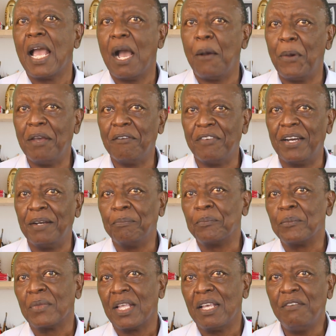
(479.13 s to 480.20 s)
However,
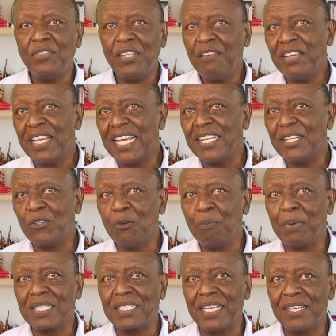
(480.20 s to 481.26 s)
if saving
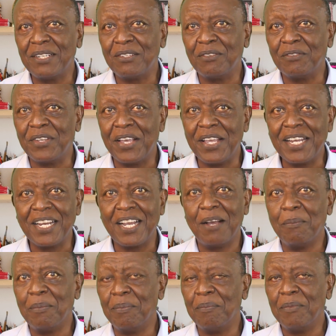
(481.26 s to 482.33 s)
82% of your
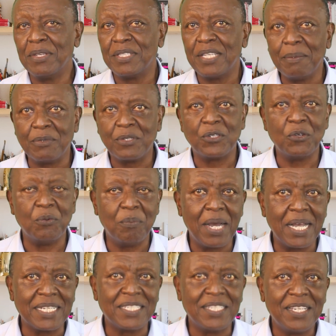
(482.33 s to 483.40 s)
income seems too
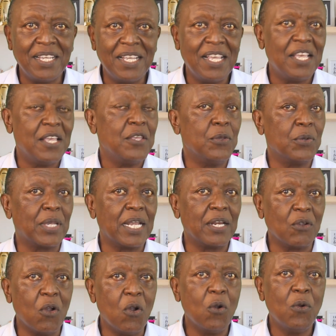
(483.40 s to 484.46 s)
much, you
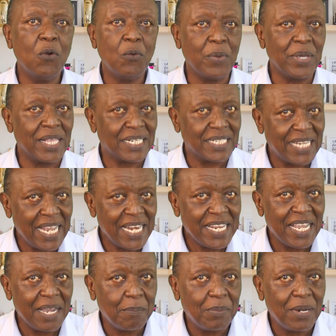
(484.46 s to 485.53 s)
can go with a
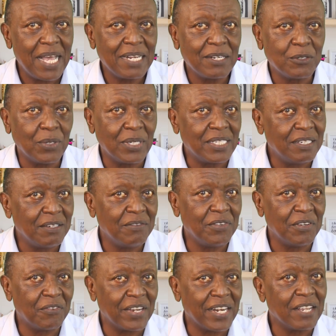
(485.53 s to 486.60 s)
10-year plan to achieve
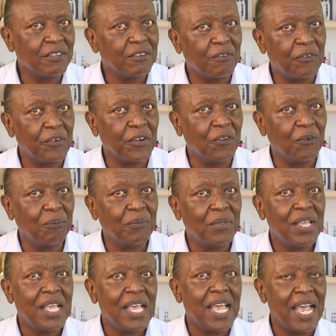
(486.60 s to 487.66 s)
your financial freedom.
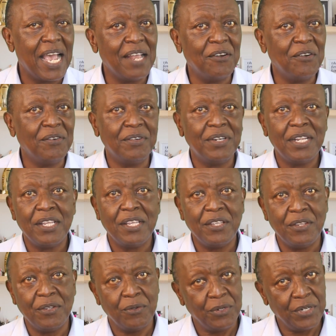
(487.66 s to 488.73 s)
And
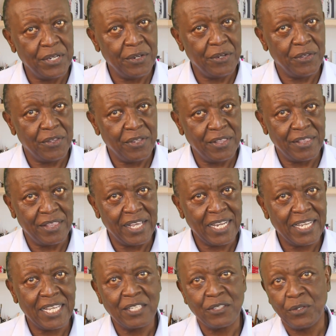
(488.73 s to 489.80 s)
in
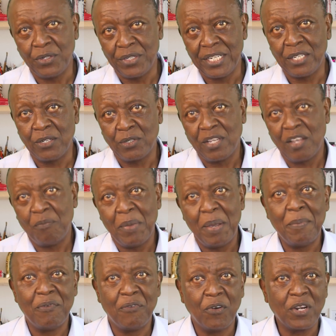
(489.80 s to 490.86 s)
that case, you'll need to save
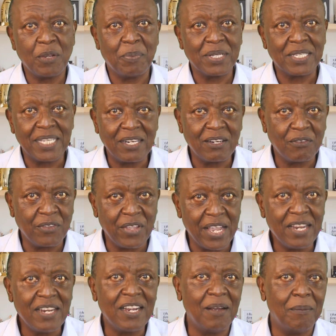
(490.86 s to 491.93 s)
maybe 40% of your
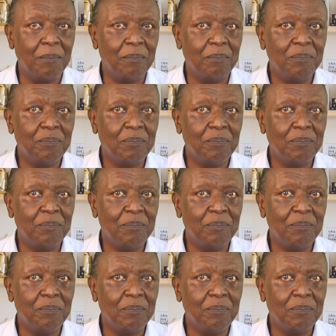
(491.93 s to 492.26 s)
income.